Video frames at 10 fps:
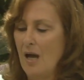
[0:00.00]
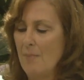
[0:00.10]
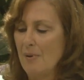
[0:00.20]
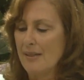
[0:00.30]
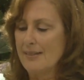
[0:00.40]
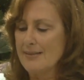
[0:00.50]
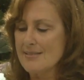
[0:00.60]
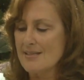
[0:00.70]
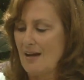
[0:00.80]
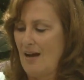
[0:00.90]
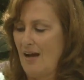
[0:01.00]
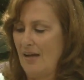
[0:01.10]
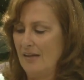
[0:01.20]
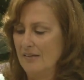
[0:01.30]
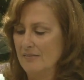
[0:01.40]
But this
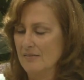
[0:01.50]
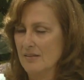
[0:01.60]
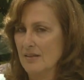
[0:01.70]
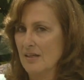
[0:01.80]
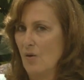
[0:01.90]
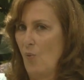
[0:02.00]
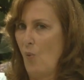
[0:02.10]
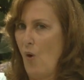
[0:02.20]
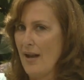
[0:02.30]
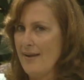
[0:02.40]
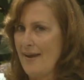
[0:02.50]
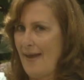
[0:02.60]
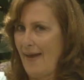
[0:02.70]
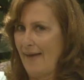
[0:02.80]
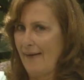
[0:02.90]
guy, one
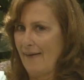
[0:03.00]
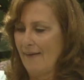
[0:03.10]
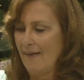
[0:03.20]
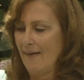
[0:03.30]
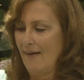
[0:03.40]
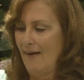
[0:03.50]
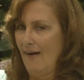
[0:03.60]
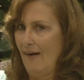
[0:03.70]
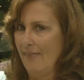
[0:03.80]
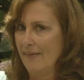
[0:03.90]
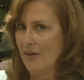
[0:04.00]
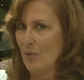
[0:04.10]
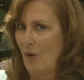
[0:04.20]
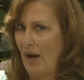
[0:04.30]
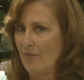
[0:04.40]
day, on The Good
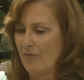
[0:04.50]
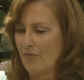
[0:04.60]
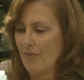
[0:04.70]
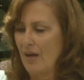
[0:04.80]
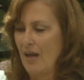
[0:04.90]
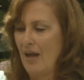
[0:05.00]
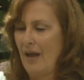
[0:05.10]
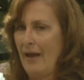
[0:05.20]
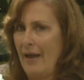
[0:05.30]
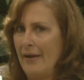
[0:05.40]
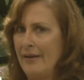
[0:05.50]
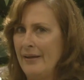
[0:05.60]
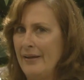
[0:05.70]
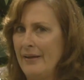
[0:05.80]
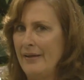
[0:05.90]
Wife, and
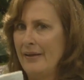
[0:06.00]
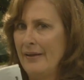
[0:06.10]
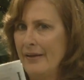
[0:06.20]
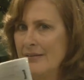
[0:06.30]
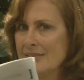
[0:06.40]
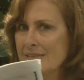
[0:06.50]
he is